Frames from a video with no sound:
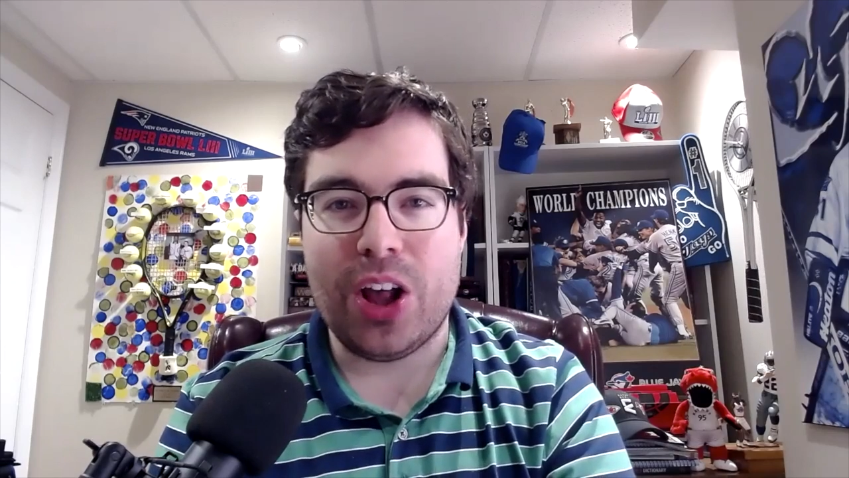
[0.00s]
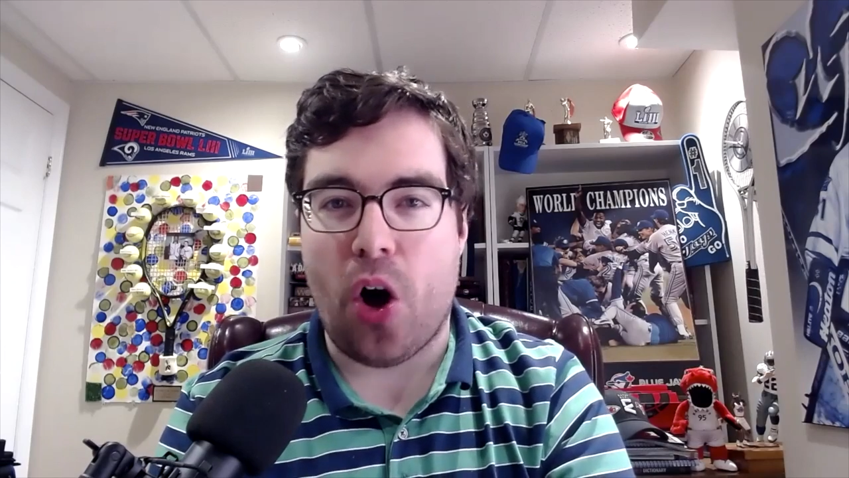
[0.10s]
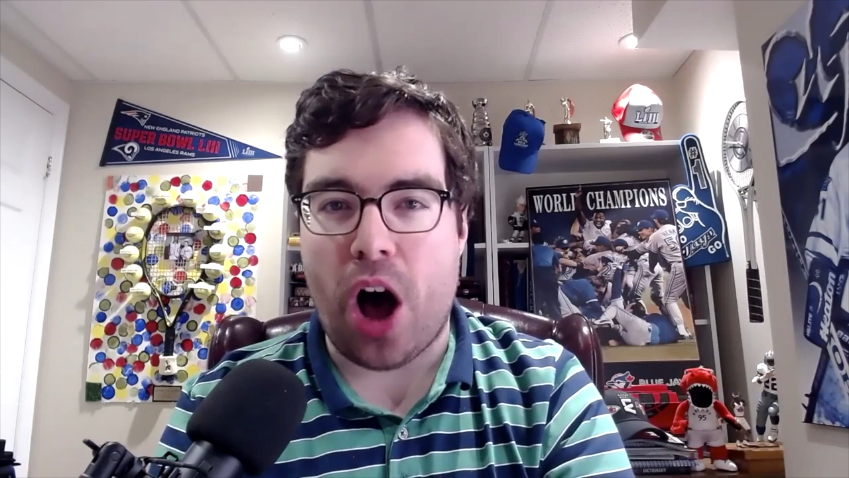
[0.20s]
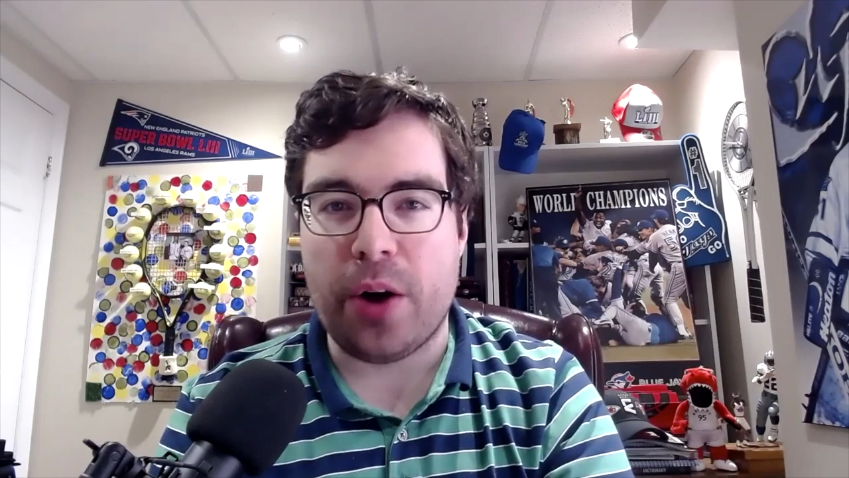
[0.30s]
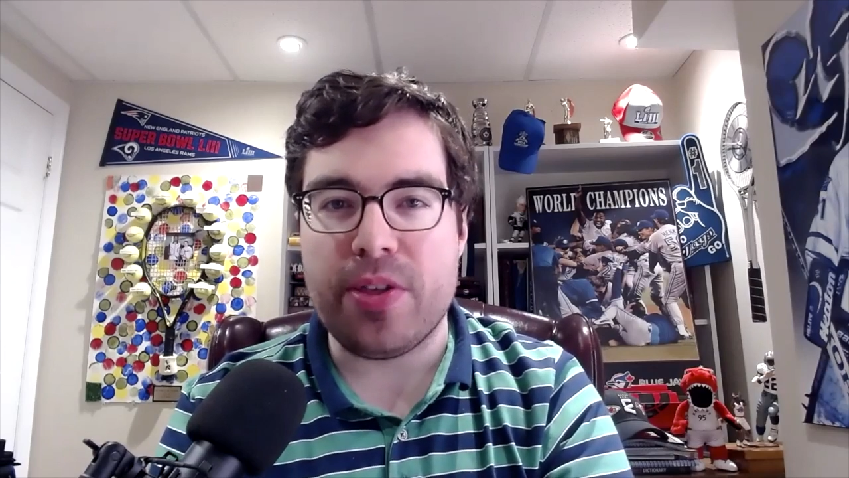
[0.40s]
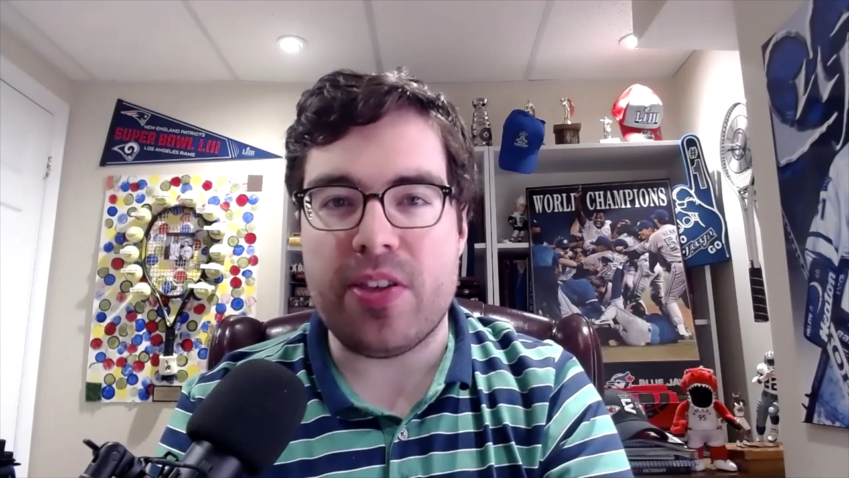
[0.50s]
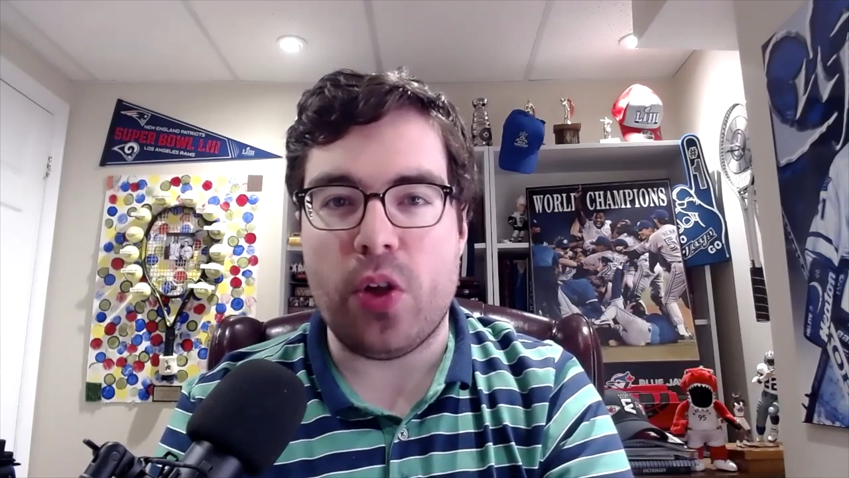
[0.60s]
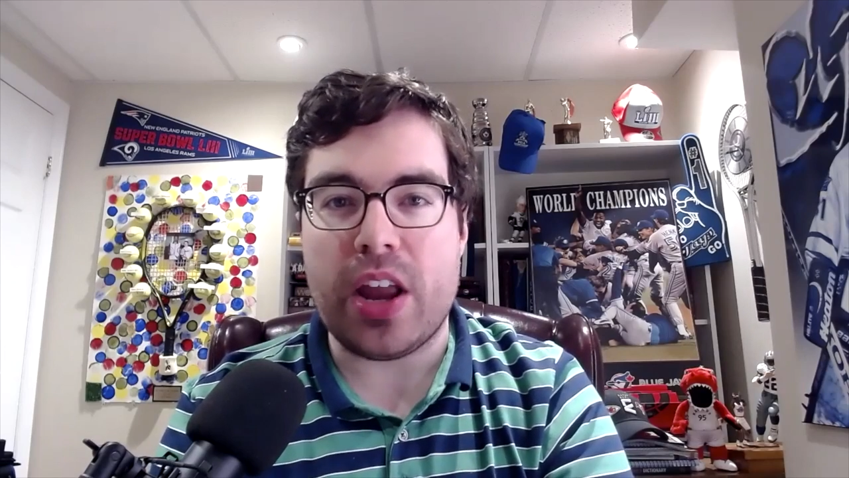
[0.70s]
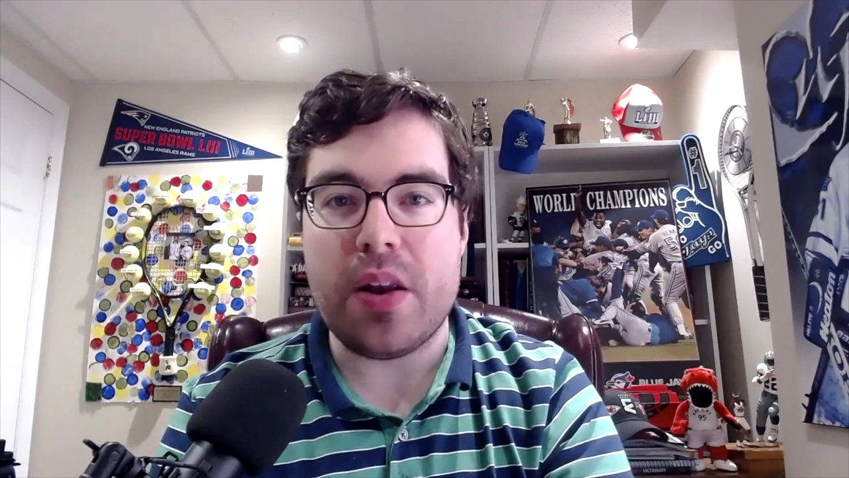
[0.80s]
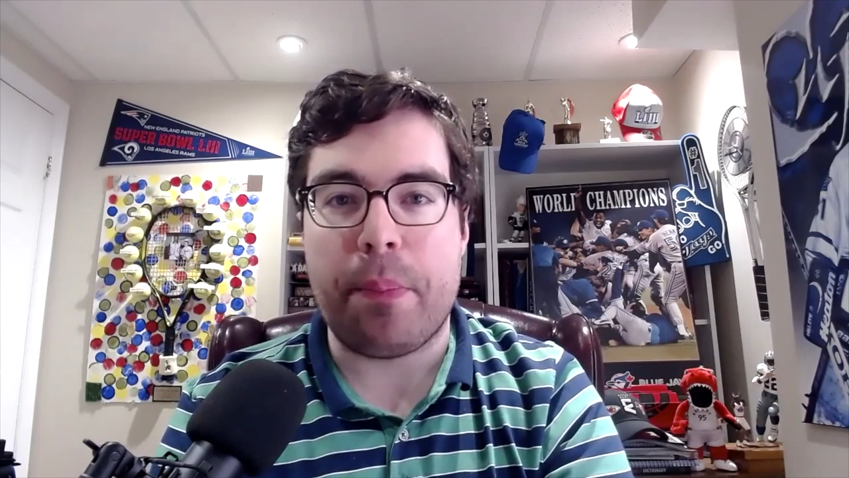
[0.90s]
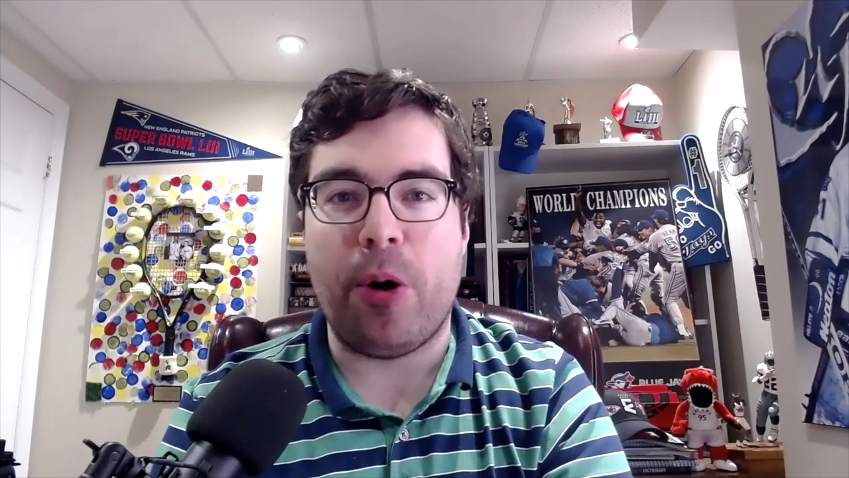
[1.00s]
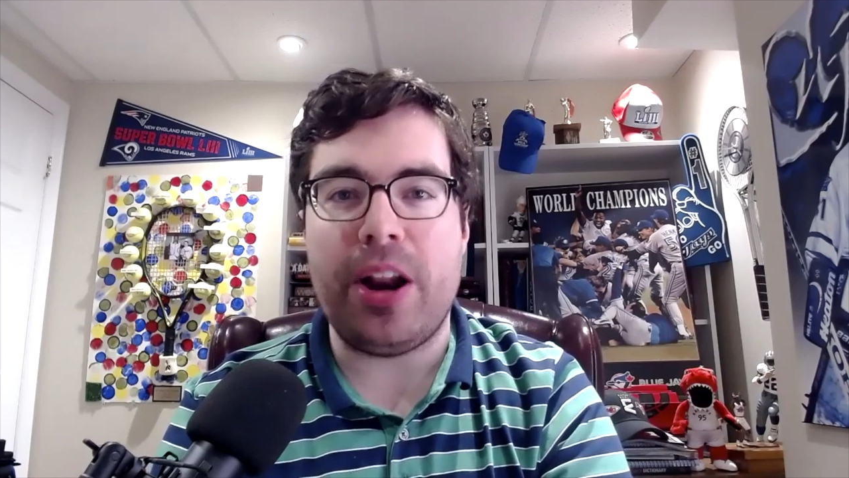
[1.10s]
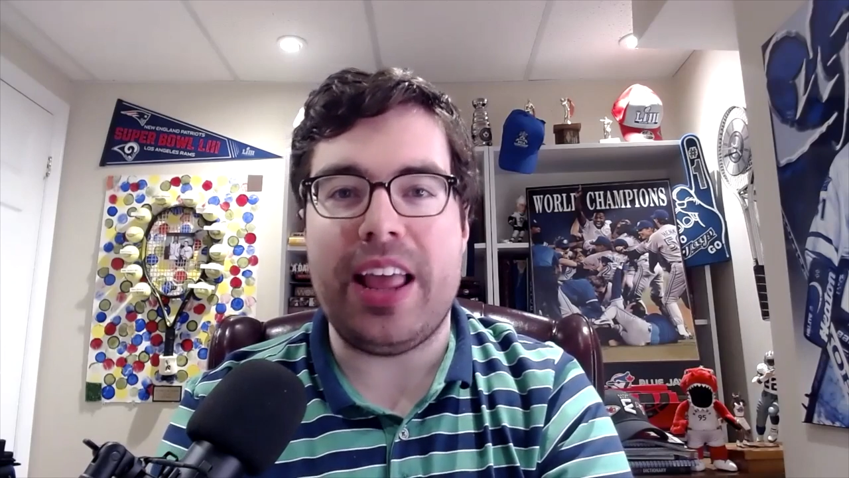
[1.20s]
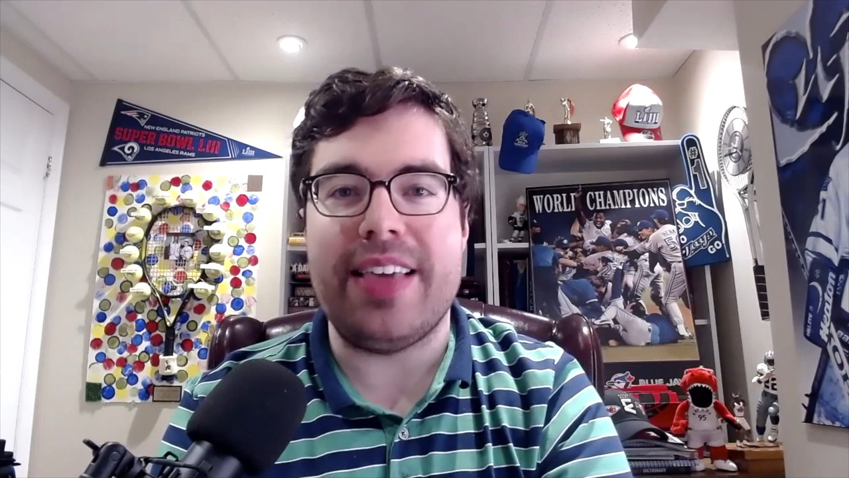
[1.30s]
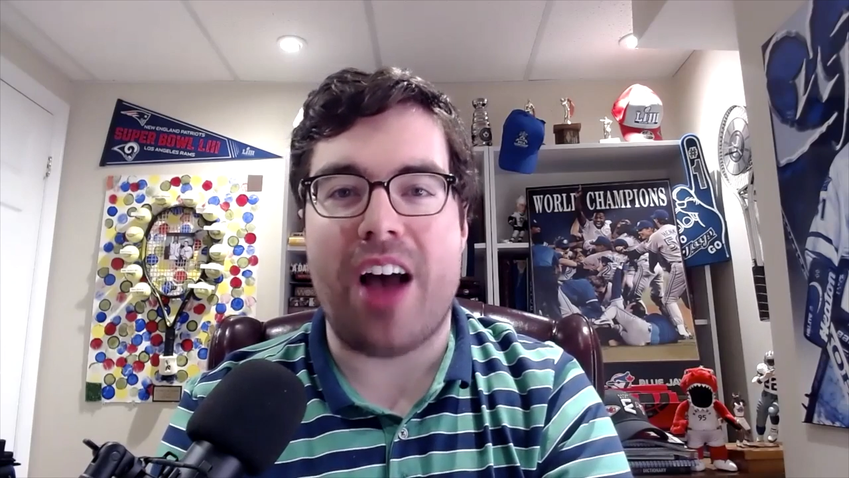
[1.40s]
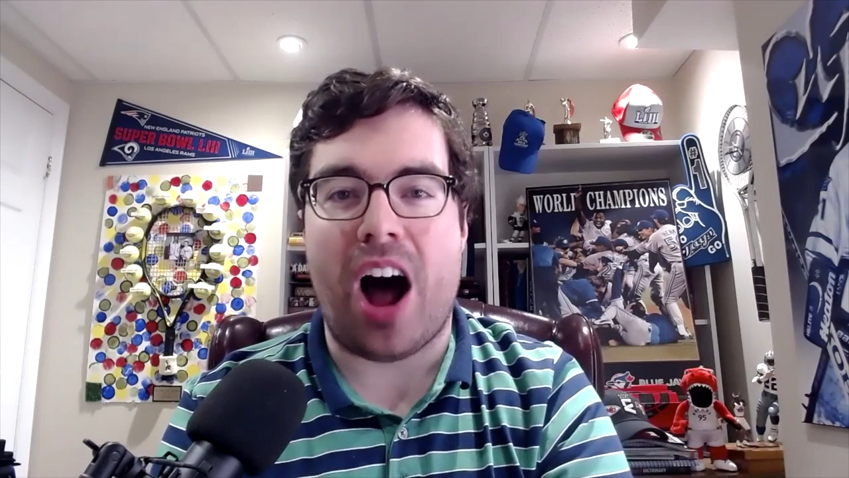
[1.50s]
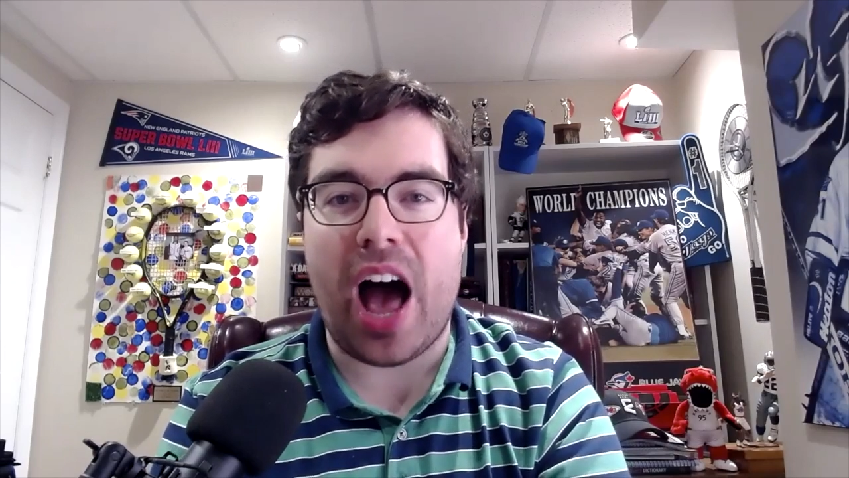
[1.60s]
Conners is looking to put his